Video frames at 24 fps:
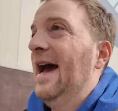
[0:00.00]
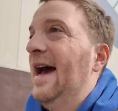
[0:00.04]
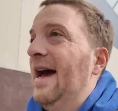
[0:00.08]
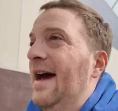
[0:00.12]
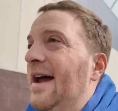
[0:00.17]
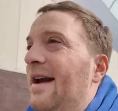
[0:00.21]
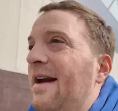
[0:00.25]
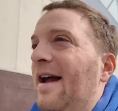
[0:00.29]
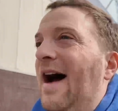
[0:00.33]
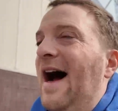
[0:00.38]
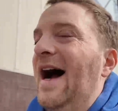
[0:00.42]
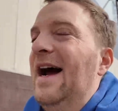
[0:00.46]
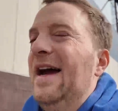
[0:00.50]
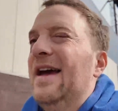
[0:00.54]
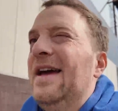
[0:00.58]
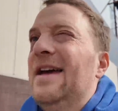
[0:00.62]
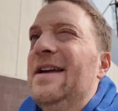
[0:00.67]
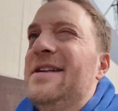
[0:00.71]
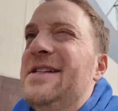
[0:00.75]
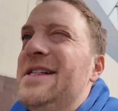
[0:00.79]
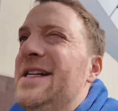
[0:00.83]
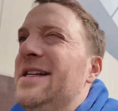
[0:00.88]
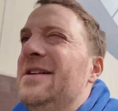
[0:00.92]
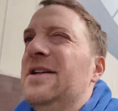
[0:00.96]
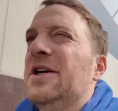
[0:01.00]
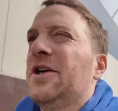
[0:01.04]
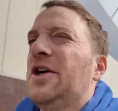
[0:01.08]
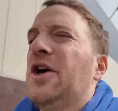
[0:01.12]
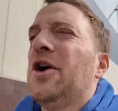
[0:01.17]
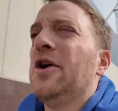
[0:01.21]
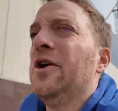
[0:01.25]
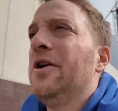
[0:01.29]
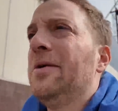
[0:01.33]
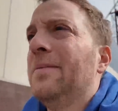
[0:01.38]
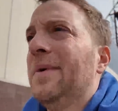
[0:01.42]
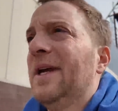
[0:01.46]
And it didn't
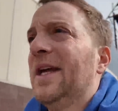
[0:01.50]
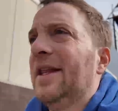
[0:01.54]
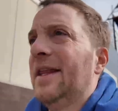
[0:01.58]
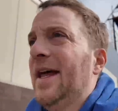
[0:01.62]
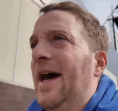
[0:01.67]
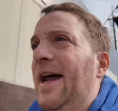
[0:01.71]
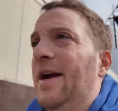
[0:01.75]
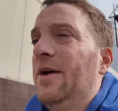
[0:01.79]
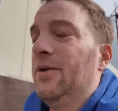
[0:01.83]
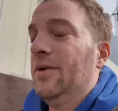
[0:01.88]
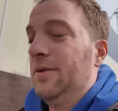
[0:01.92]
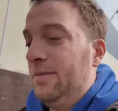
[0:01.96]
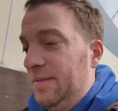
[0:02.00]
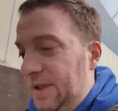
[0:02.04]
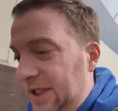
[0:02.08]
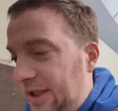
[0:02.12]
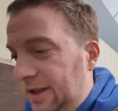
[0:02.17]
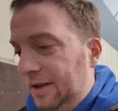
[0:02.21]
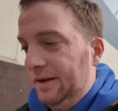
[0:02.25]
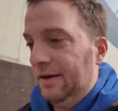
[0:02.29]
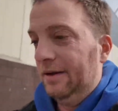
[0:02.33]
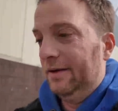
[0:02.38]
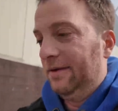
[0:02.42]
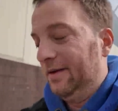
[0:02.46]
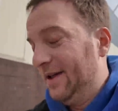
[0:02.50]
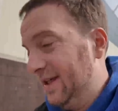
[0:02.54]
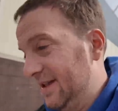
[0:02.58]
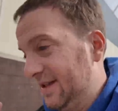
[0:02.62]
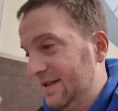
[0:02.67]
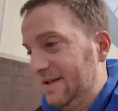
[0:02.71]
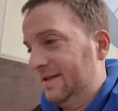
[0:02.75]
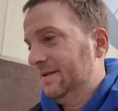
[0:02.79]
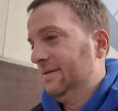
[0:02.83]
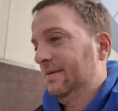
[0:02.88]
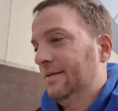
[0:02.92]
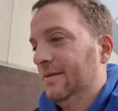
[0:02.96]
occur to me that it would be
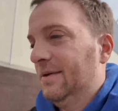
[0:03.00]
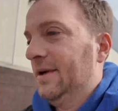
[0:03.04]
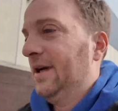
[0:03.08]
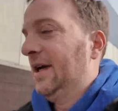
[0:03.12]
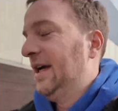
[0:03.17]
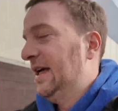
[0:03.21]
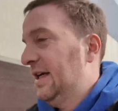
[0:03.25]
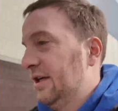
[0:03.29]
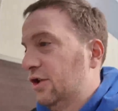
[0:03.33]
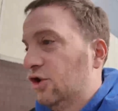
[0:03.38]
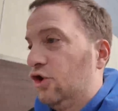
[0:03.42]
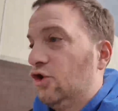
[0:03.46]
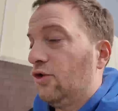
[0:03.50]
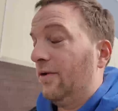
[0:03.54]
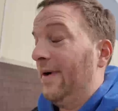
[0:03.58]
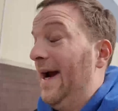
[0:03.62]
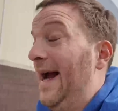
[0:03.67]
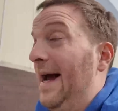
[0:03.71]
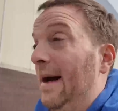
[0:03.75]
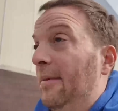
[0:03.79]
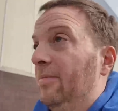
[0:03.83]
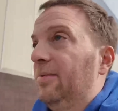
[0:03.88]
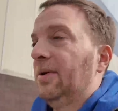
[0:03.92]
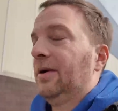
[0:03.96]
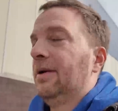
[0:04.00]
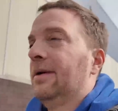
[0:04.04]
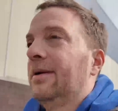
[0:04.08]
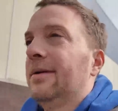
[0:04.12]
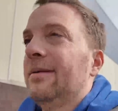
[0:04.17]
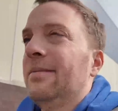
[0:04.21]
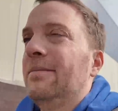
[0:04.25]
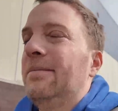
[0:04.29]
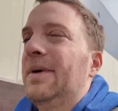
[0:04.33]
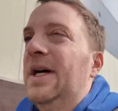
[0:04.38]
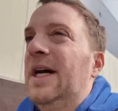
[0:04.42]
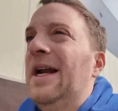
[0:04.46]
this trip,
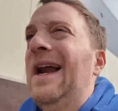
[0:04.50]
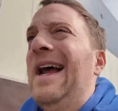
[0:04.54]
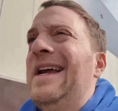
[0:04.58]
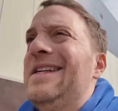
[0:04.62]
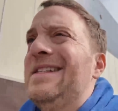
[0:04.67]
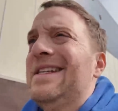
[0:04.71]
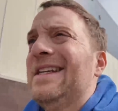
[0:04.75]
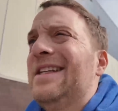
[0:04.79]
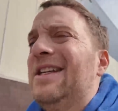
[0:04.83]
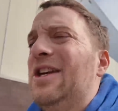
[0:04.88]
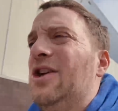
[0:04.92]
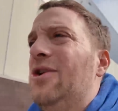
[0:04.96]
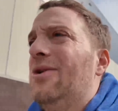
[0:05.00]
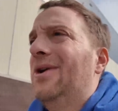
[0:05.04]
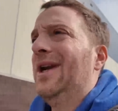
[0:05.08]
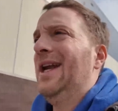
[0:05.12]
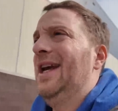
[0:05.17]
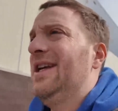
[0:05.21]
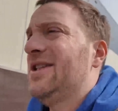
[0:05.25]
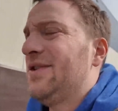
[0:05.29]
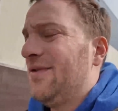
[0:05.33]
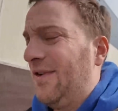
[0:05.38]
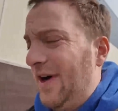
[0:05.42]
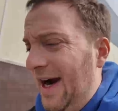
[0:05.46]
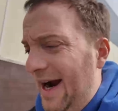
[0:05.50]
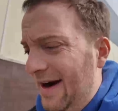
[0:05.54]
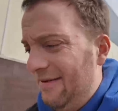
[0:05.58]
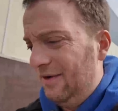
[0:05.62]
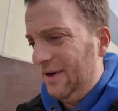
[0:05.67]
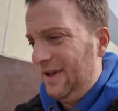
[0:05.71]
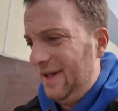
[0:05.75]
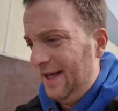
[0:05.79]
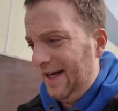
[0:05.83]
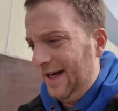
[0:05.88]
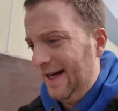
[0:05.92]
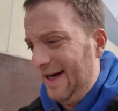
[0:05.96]
but I did Q&As for
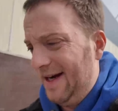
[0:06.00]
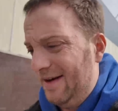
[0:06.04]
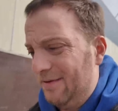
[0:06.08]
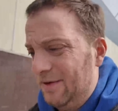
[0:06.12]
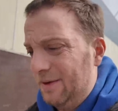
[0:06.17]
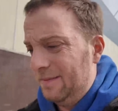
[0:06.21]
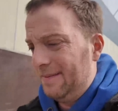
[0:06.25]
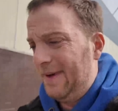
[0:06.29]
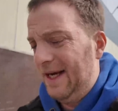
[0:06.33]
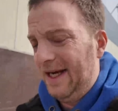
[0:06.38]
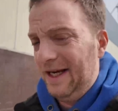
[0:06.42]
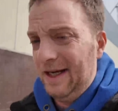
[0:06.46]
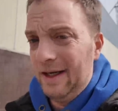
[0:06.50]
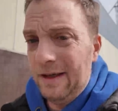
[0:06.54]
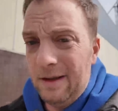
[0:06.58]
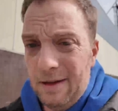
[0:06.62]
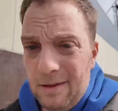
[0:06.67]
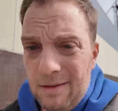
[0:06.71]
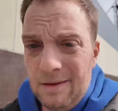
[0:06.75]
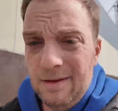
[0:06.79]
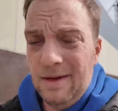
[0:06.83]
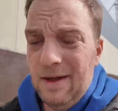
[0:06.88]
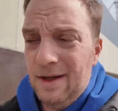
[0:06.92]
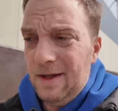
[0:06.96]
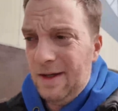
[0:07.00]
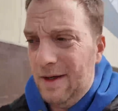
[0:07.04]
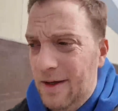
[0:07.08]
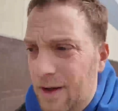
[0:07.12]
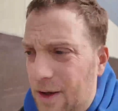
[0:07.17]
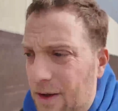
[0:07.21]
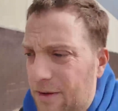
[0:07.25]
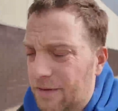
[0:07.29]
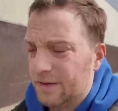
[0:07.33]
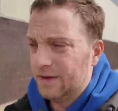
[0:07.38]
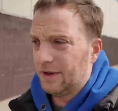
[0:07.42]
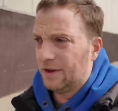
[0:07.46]
everything I ever made
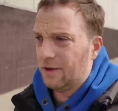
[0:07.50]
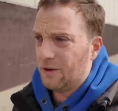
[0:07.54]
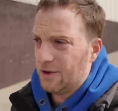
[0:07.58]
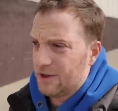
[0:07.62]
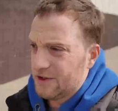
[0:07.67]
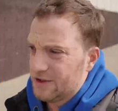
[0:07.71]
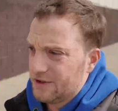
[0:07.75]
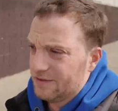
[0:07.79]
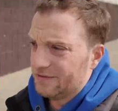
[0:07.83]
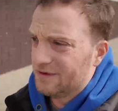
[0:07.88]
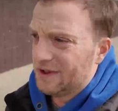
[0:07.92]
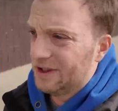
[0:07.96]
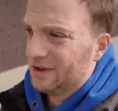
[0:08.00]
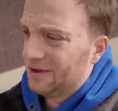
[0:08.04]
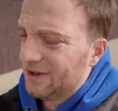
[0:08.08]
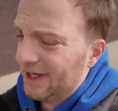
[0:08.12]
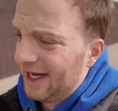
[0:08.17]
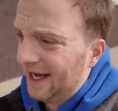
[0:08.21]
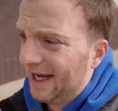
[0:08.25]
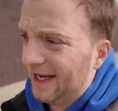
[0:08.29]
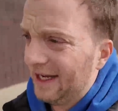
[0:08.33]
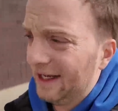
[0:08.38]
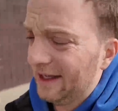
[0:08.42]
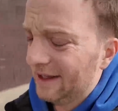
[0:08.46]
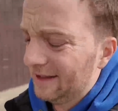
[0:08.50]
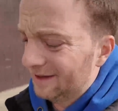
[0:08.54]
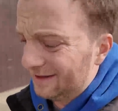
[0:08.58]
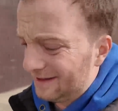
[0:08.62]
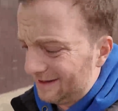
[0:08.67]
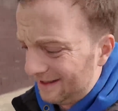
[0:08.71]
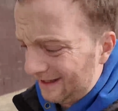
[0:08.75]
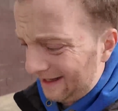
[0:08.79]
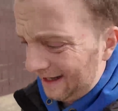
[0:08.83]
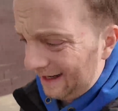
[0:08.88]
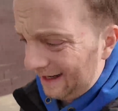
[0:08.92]
over the course of 2 days.